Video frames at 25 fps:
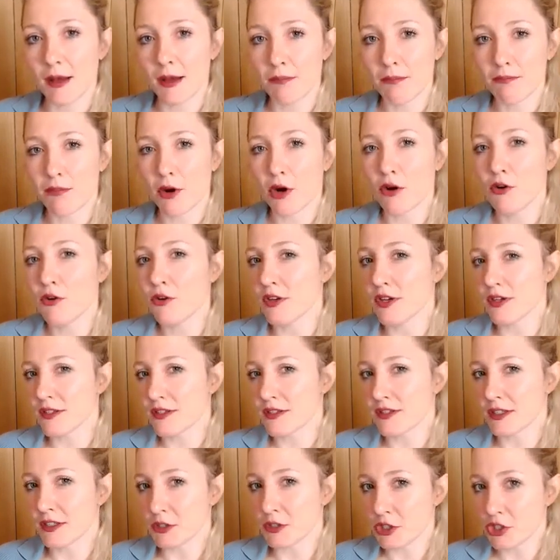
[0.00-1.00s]
bogus
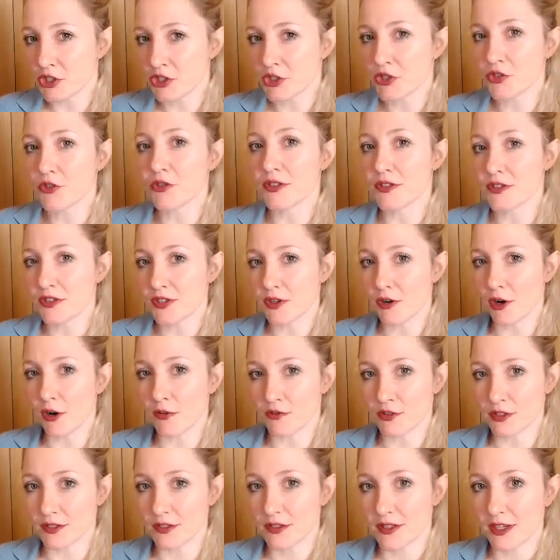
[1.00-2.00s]
insurance
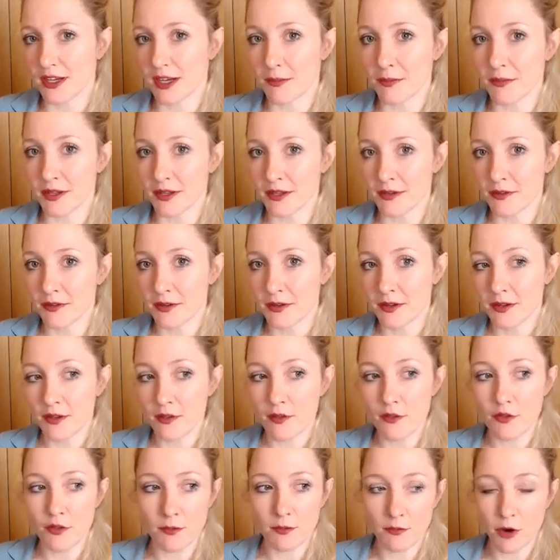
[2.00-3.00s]
offers come in
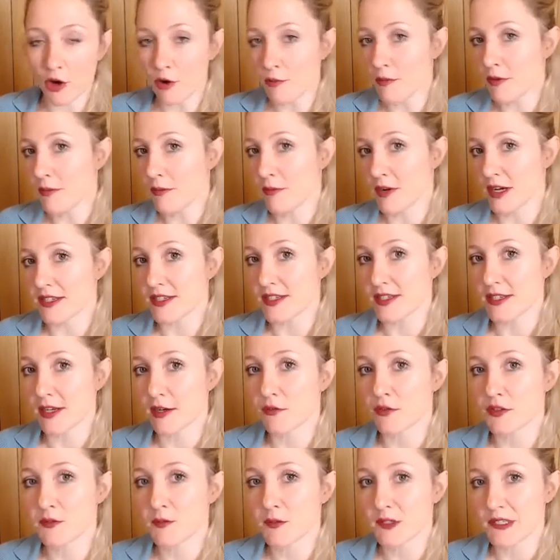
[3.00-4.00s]
the moment my stuff
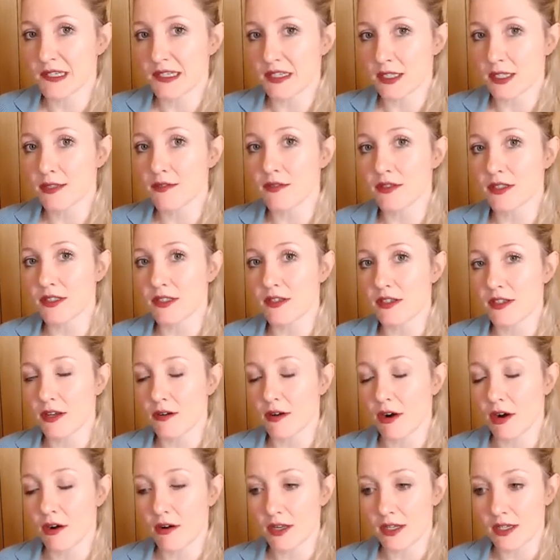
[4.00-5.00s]
has been delivered. So
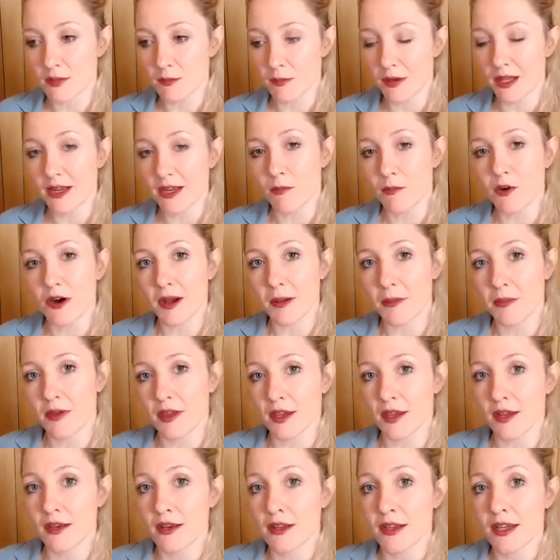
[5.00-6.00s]
I'll explain what I
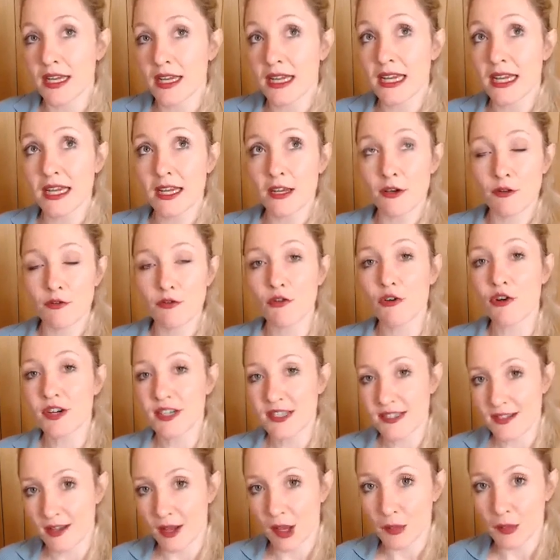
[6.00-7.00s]
mean. For
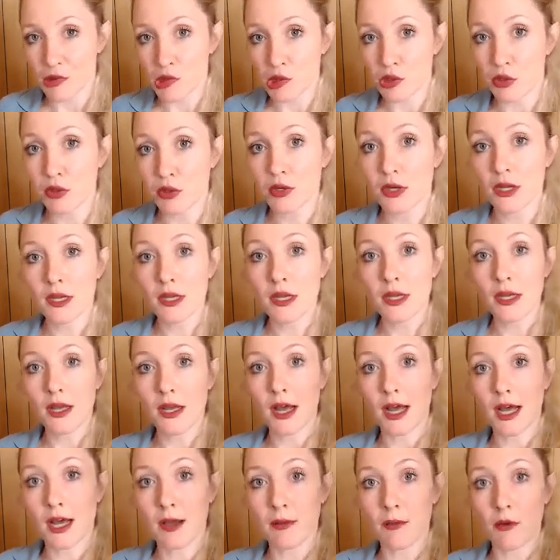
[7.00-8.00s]
example,
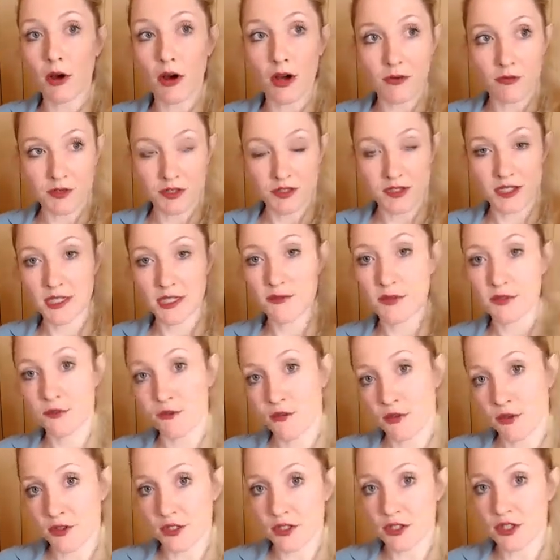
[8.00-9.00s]
I received a
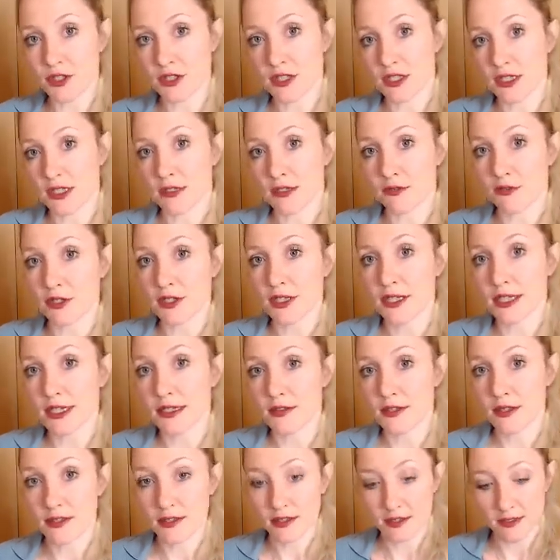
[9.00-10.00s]
furniture delivery.
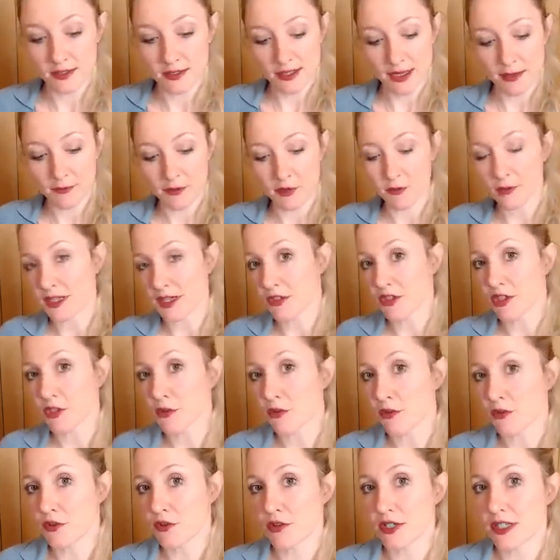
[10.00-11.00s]
This has happened about 2
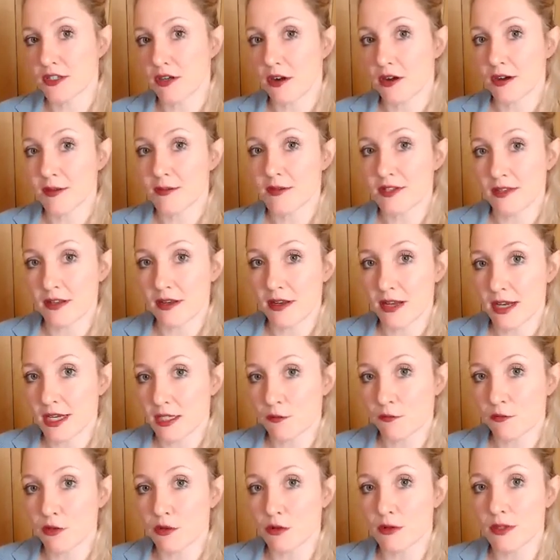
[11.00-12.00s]
or 3 times in the last
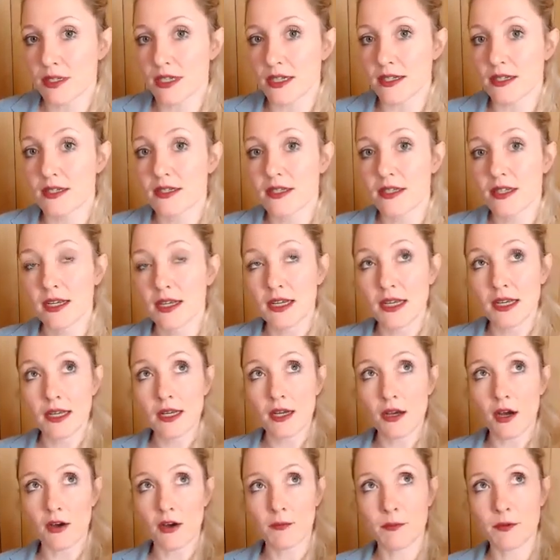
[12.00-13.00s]
4 weeks.
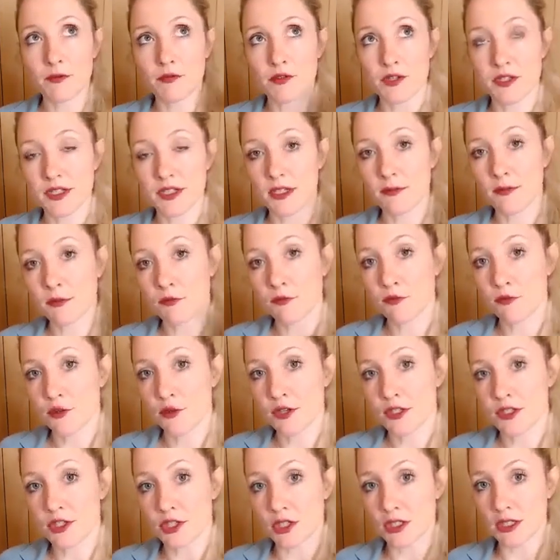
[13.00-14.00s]
I've been receiving
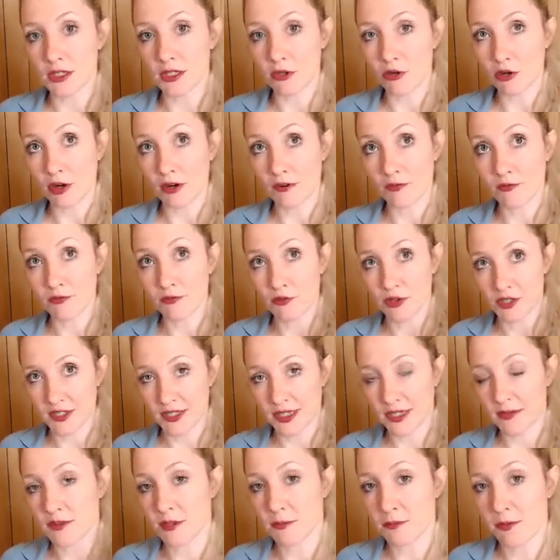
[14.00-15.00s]
furniture, or I've
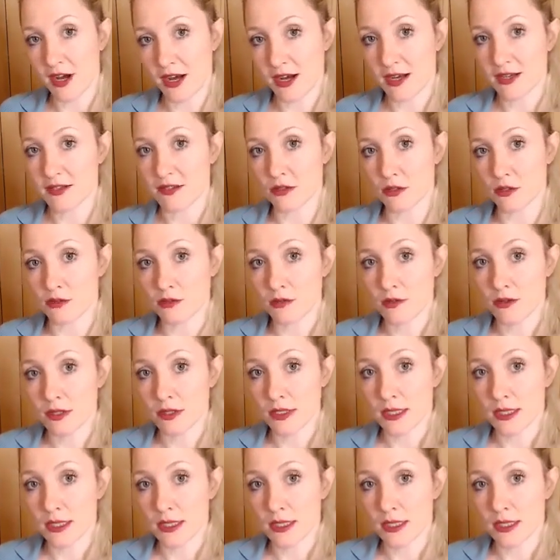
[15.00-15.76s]
received a parcel,